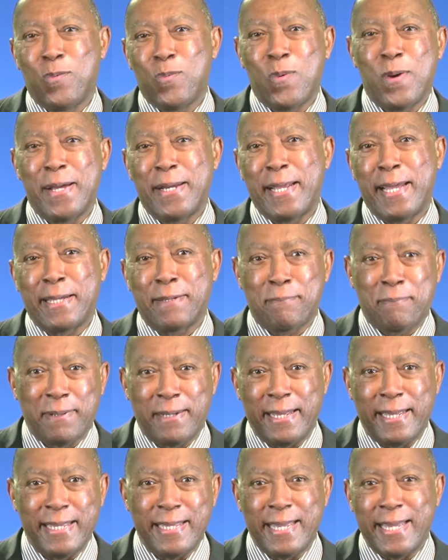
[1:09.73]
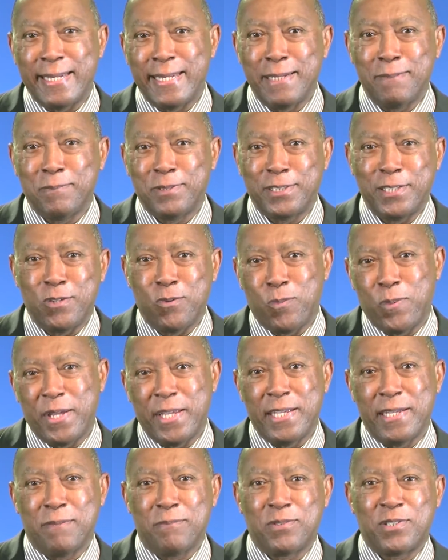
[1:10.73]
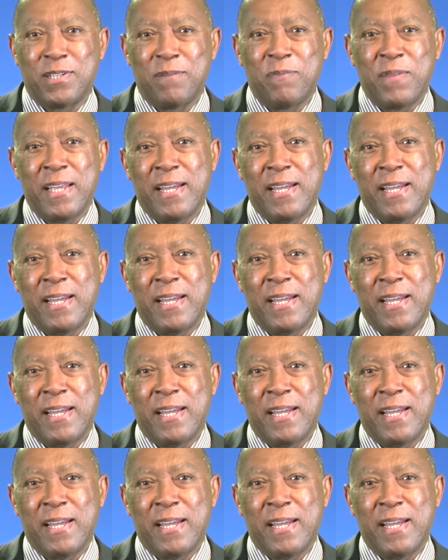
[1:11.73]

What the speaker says: one-act play at MC Williams